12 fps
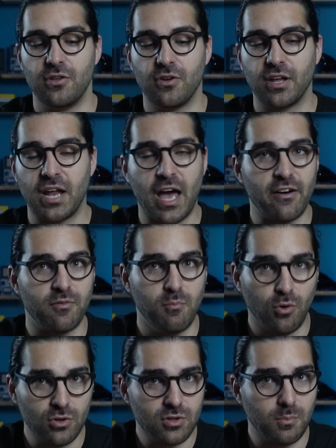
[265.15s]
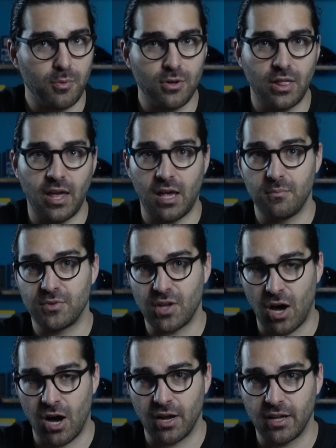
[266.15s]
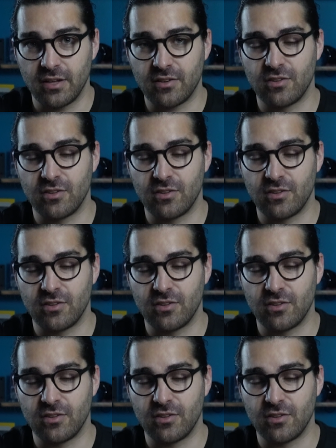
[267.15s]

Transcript: You can have multiple games on it.